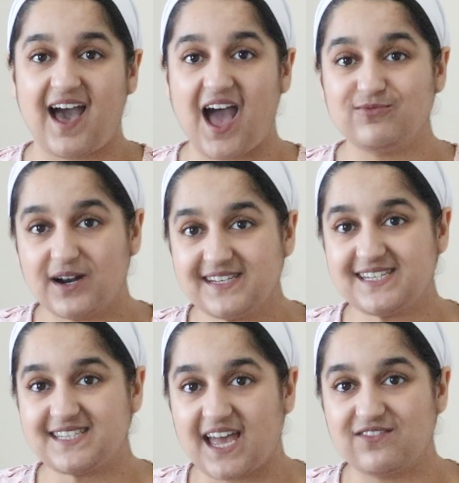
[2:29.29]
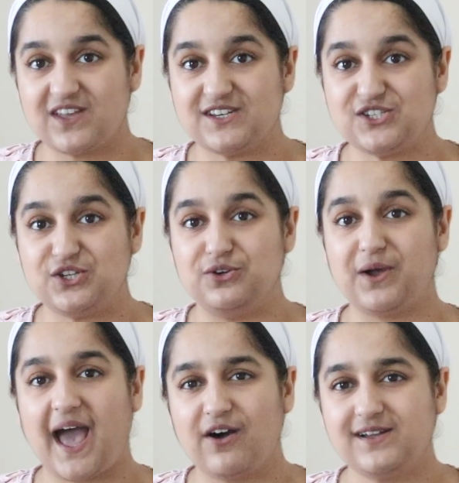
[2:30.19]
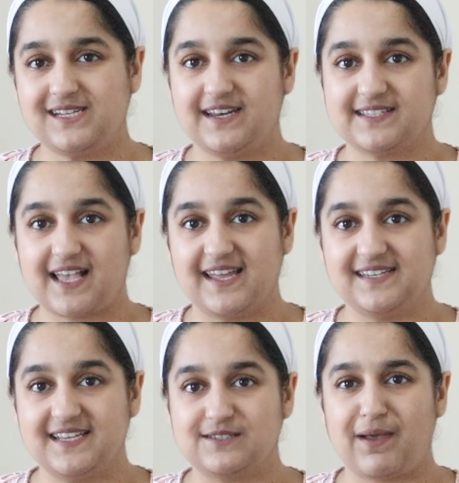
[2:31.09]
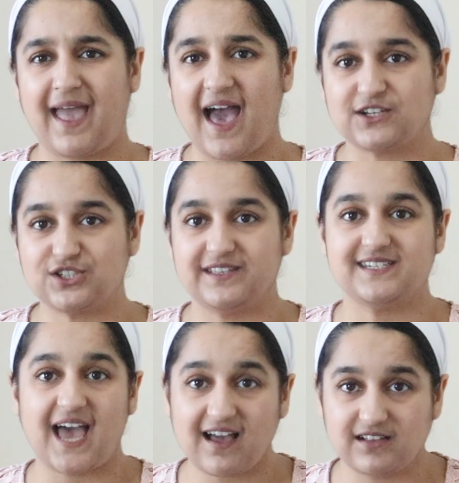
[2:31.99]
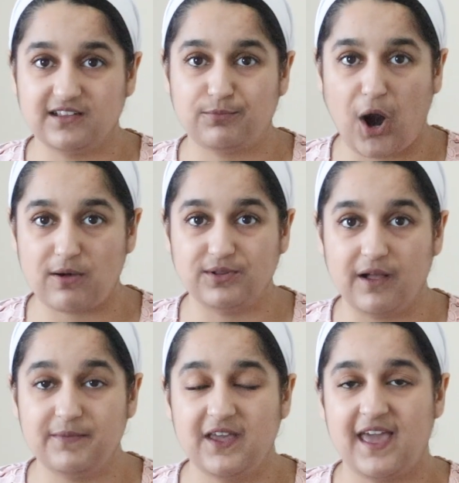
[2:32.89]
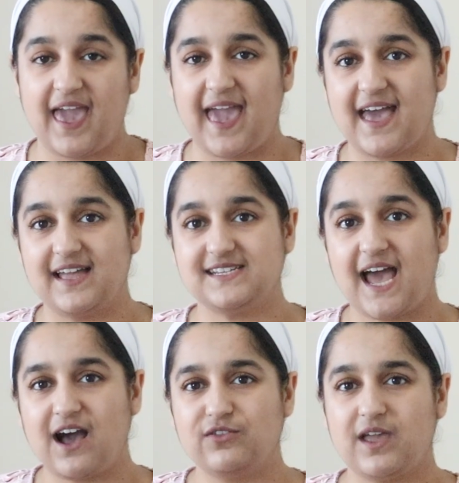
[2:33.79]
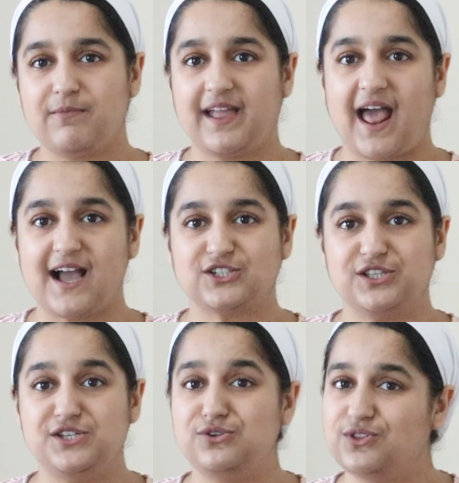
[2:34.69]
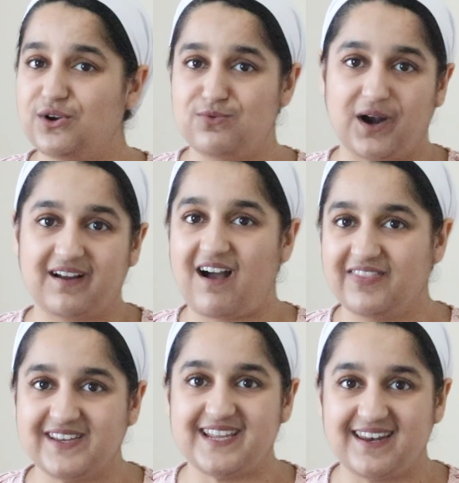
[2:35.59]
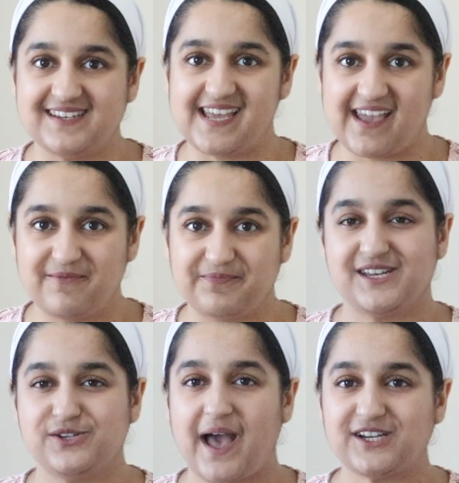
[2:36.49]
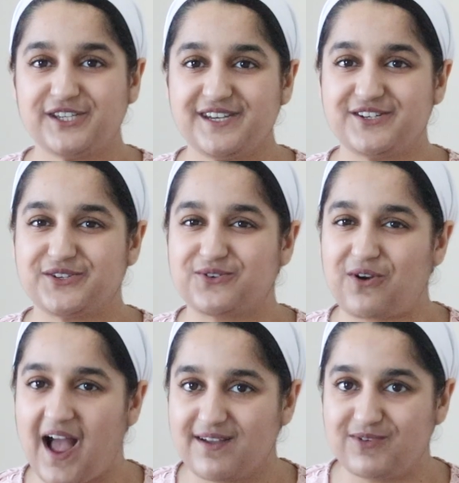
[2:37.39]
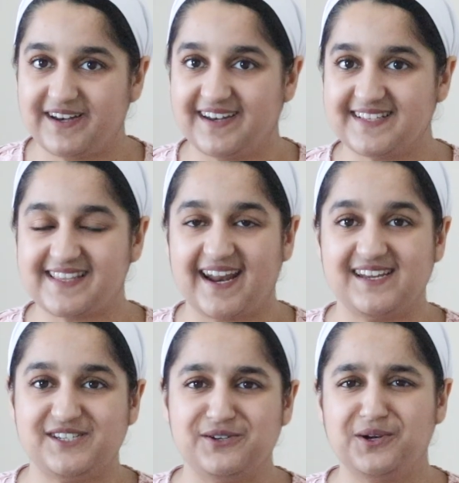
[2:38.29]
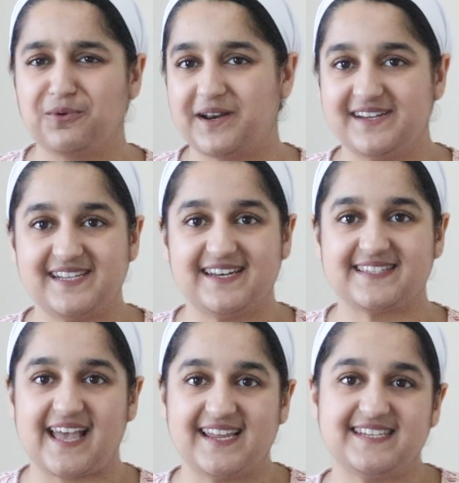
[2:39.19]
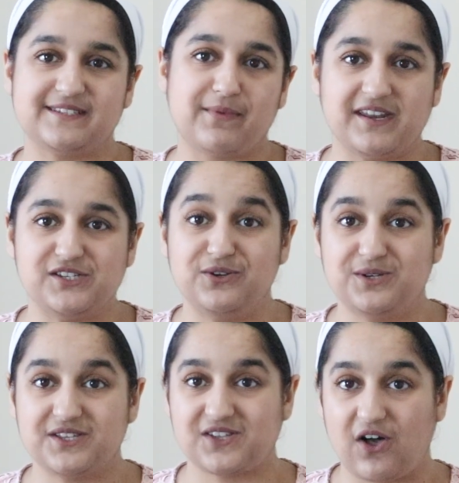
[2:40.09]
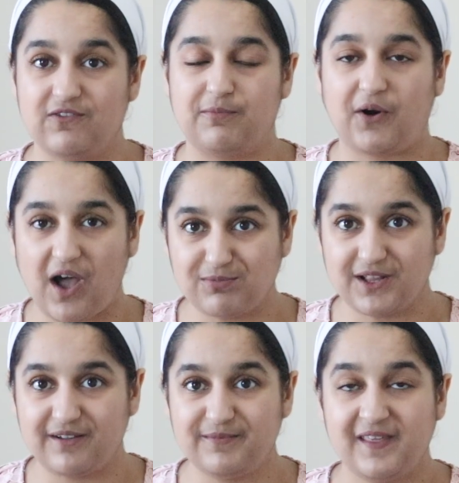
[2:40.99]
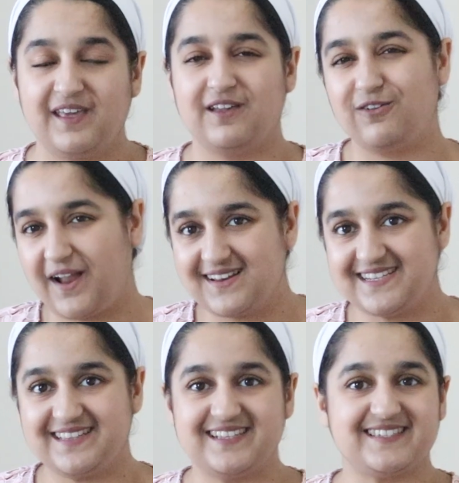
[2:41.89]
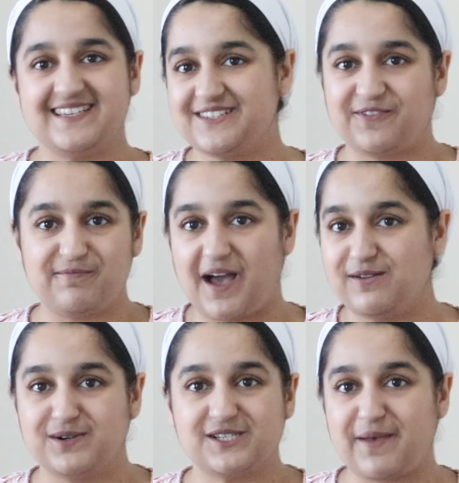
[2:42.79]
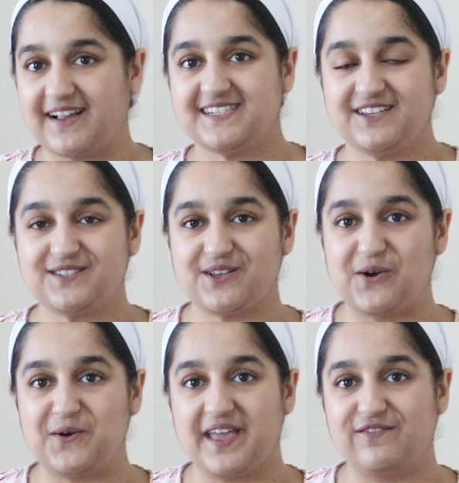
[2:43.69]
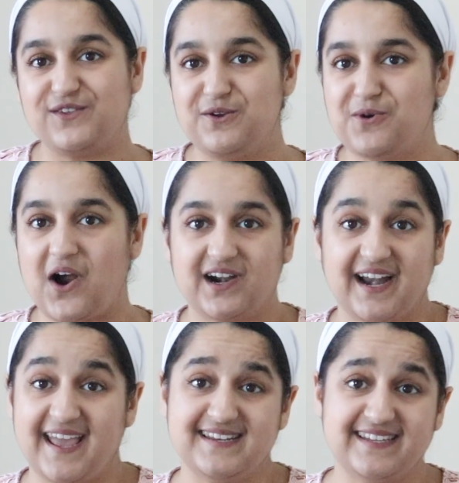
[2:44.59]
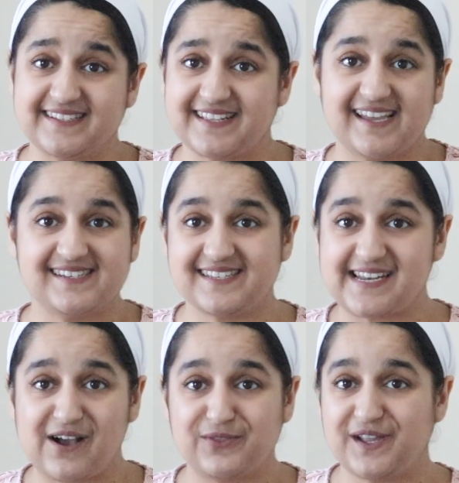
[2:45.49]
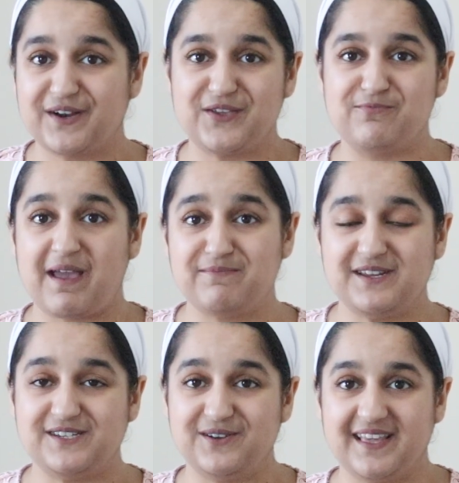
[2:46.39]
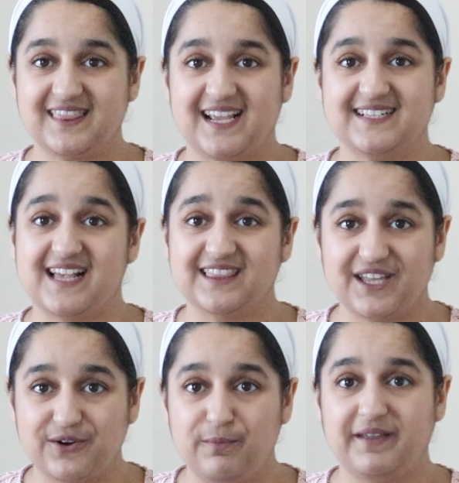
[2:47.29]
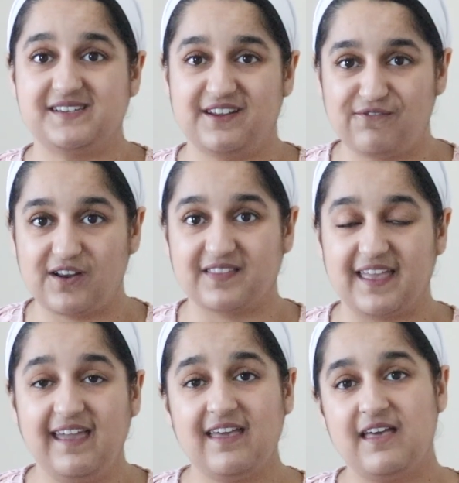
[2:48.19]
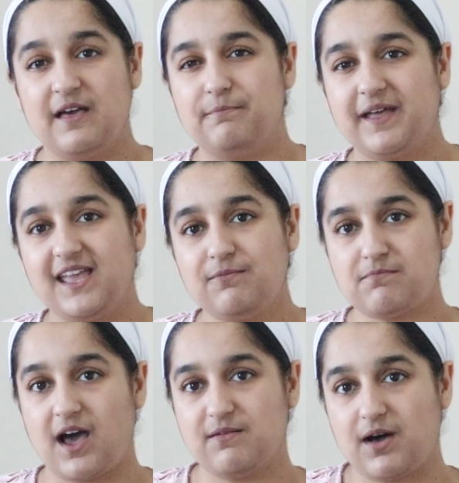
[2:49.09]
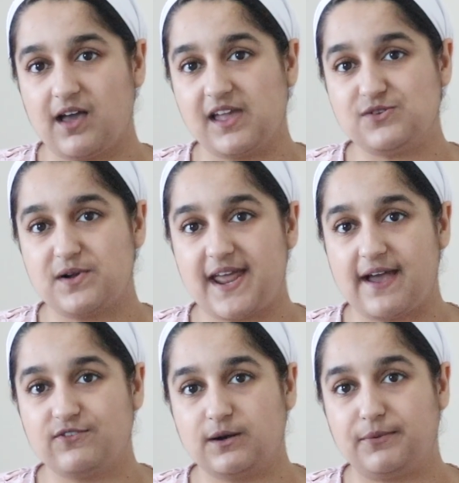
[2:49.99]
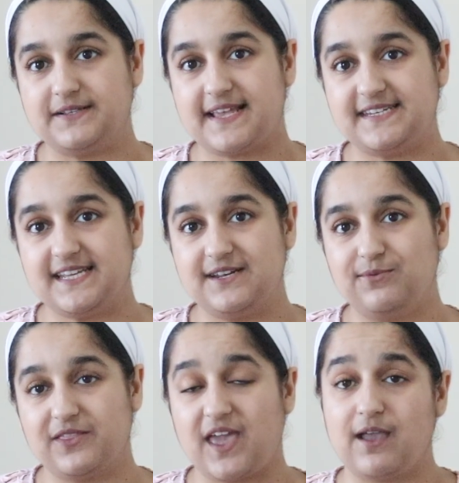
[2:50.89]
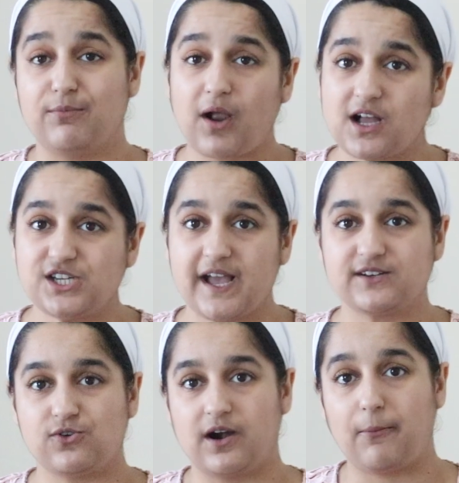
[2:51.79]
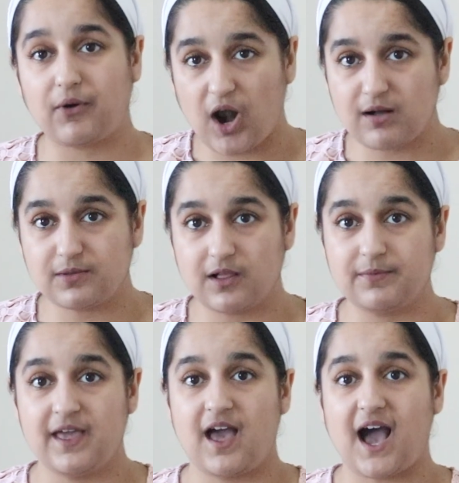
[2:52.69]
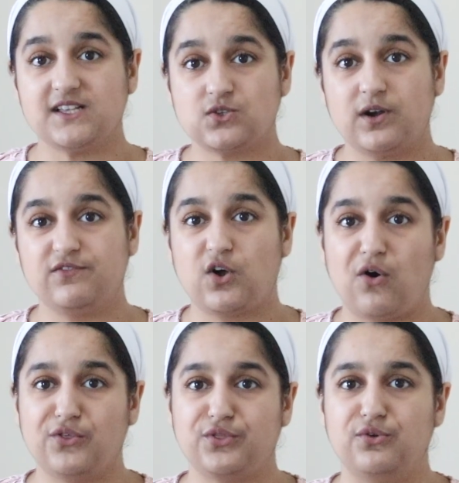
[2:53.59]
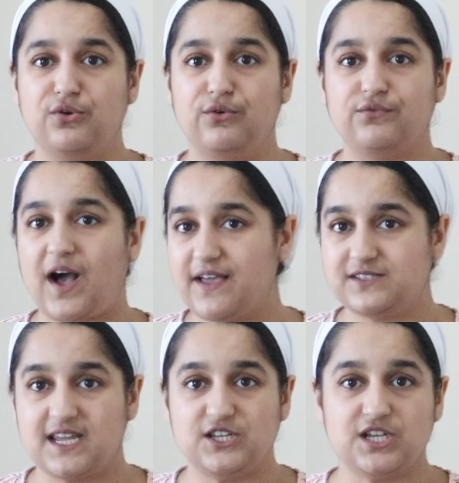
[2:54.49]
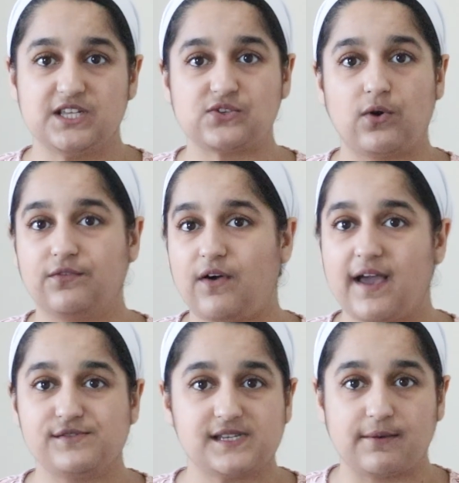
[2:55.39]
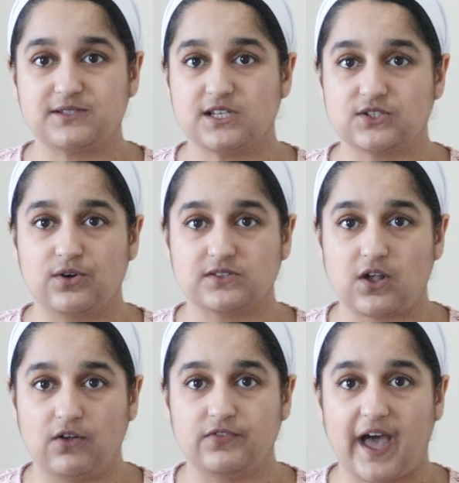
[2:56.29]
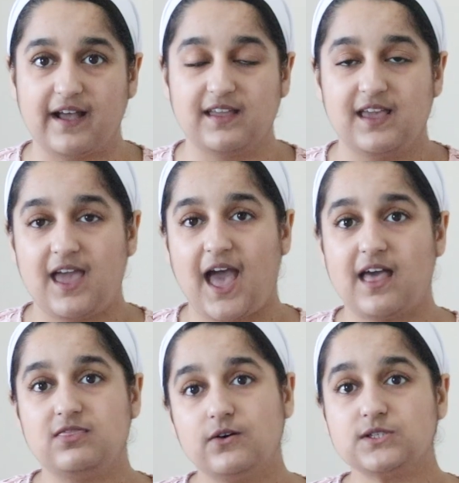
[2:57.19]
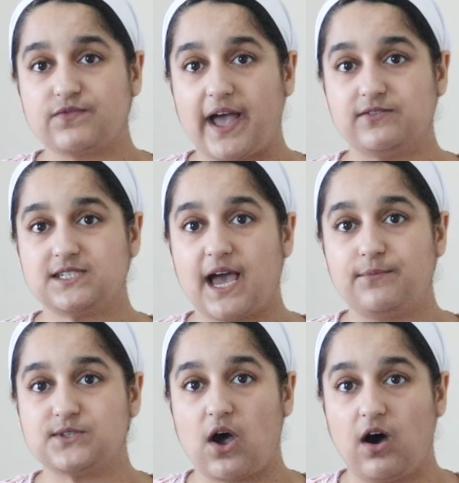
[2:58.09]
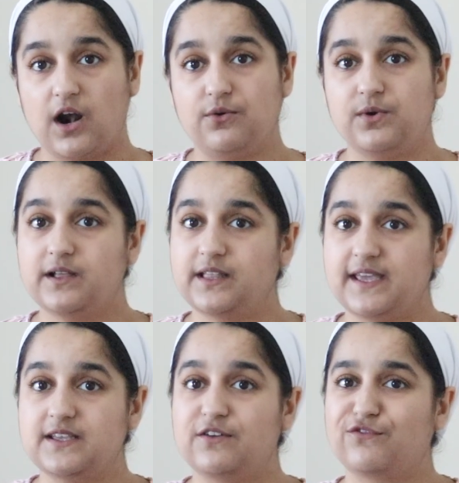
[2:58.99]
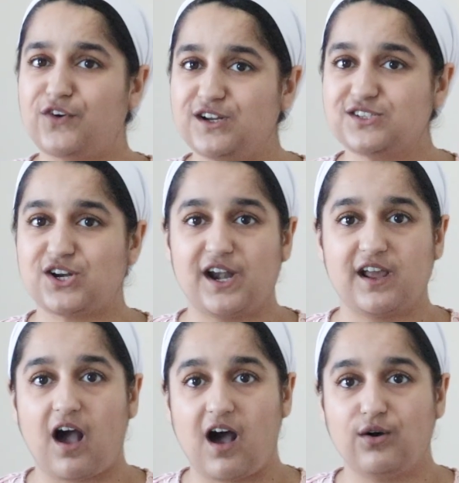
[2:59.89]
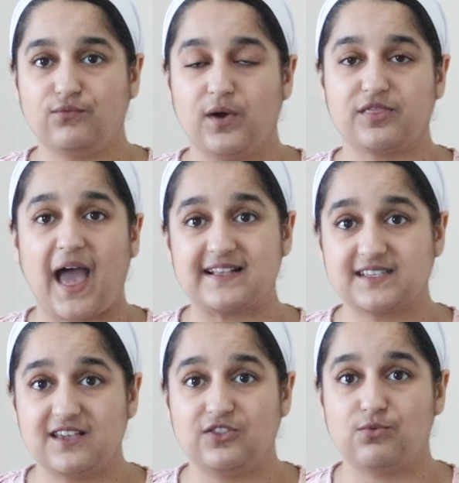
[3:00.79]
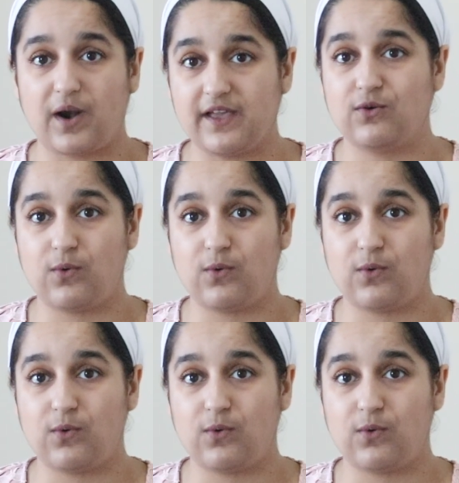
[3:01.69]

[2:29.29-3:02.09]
I wanted to dive into how a data scientist might actually tackle a problem and how they might actually do their work on the day-to-day. To actually describe what it is that I do, or what a data scientist might do to solve a problem, granted this is from my perspective, so if you are a data scientist out there, you might be doing things a little bit differently, but in my mind, whenever presented with a project or a problem, I sort of go through five stages or five steps to sort of solve that. And those five steps are really first starting off with asking the right